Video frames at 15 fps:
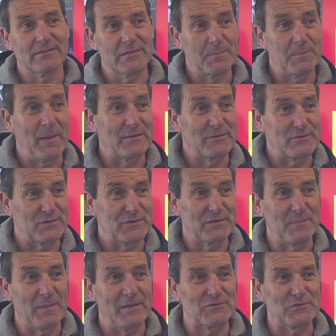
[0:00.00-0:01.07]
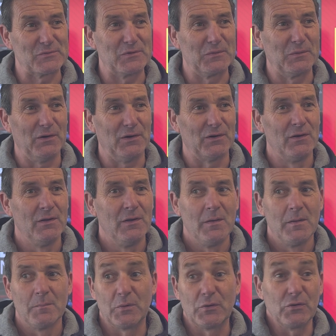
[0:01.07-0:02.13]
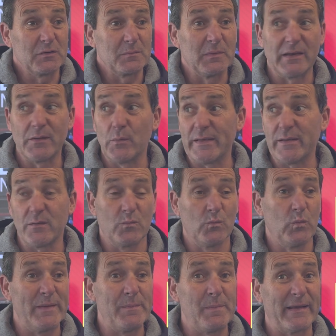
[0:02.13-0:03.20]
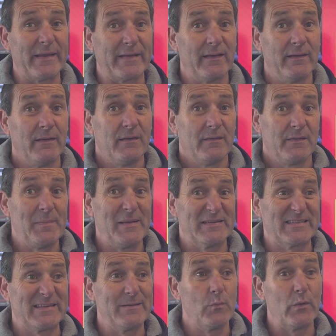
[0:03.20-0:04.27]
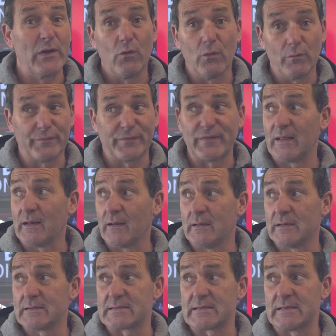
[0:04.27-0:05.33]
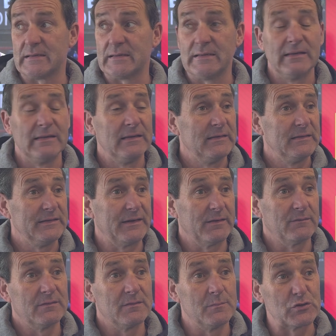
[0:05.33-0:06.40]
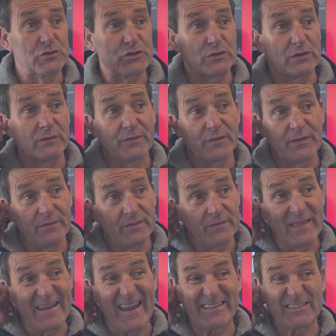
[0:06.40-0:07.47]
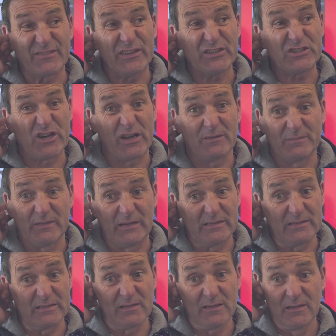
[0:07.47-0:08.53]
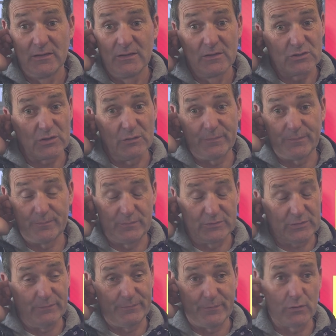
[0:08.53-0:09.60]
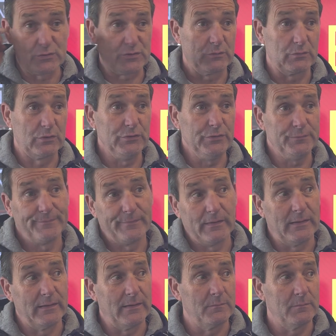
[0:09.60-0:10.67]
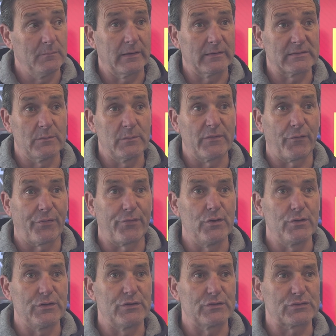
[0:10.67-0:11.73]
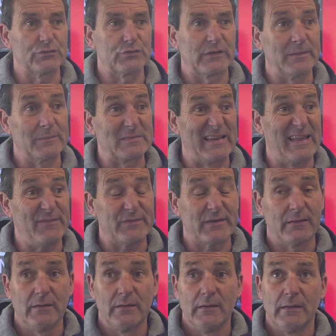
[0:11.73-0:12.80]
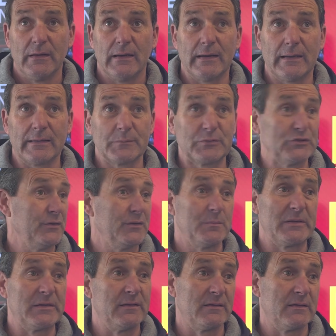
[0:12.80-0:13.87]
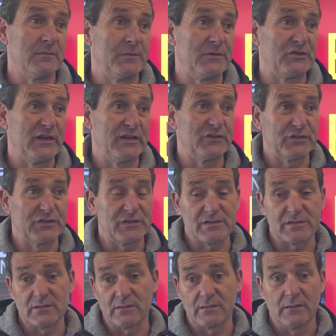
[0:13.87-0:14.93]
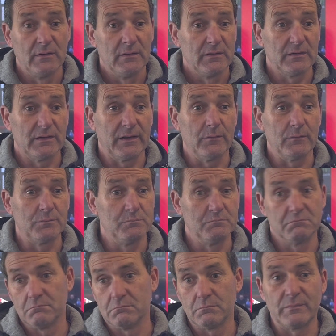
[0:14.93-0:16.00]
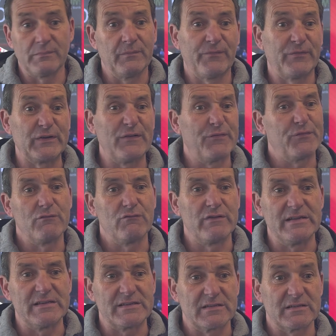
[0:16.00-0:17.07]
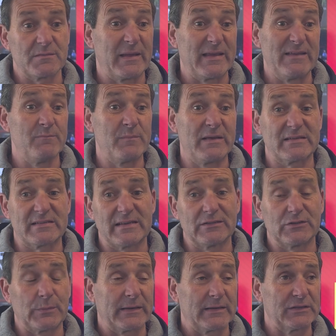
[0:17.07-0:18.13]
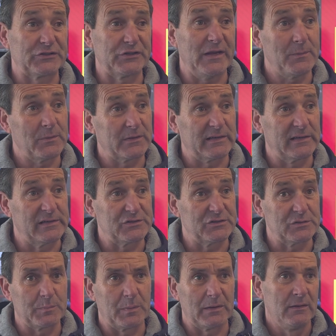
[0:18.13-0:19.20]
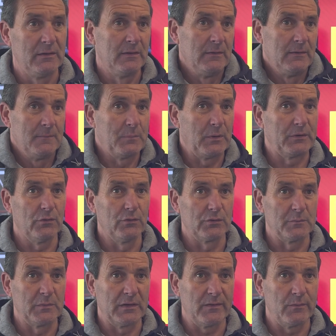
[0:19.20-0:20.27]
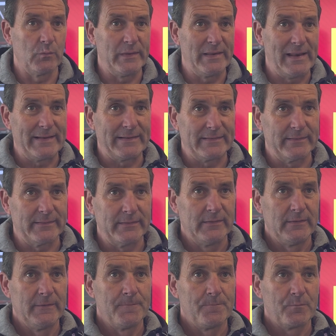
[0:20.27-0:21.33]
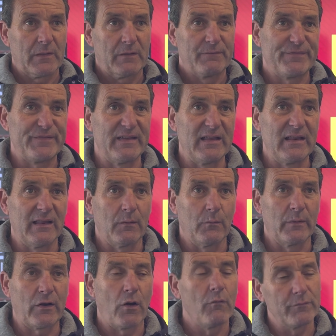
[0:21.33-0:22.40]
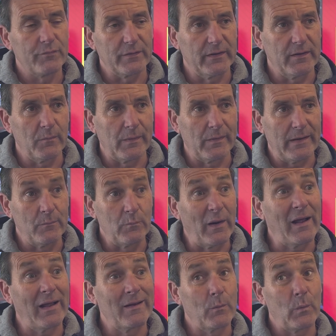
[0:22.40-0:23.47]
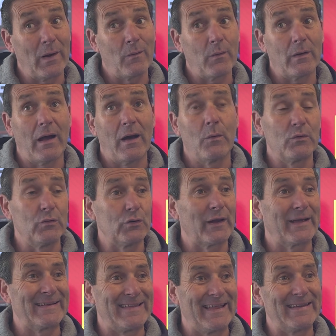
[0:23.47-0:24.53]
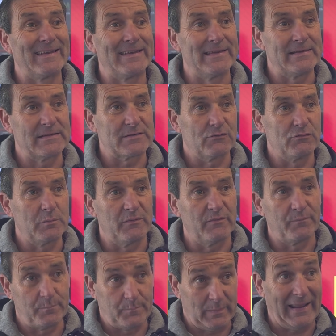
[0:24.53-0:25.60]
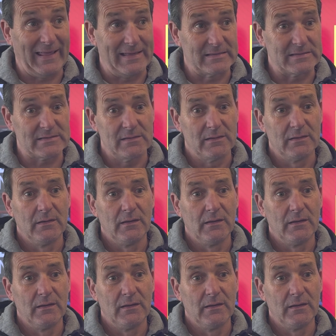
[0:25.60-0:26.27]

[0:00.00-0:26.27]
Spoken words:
It depends who you are. But ultimately, we pick the best team we all feel is the, you know, the most suited for the next fixture. And so far, so good. Like I say, we've got 13 or so games left, and I'm sure there'll be changes, and, you know, for different reasons. There might even be a slight tweak in the shape on occasions. But ultimately, we like to feel that we're confident in our own identity as a group of players.